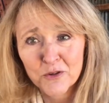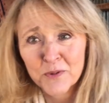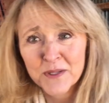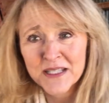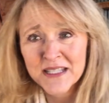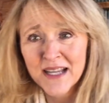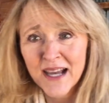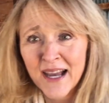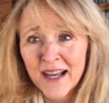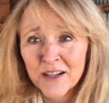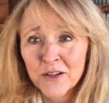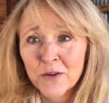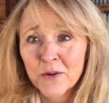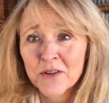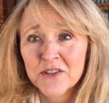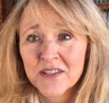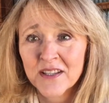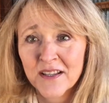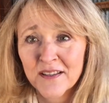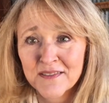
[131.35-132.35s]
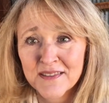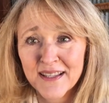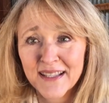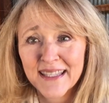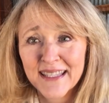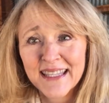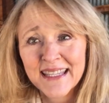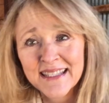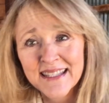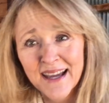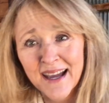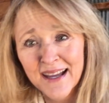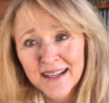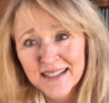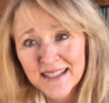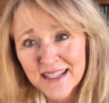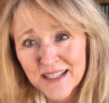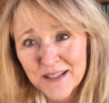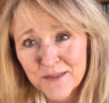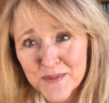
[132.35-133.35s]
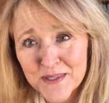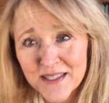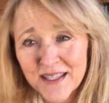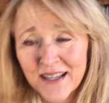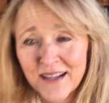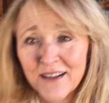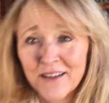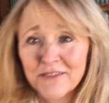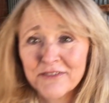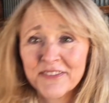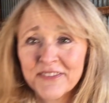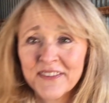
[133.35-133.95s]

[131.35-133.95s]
We die to ourselves like he died to himself.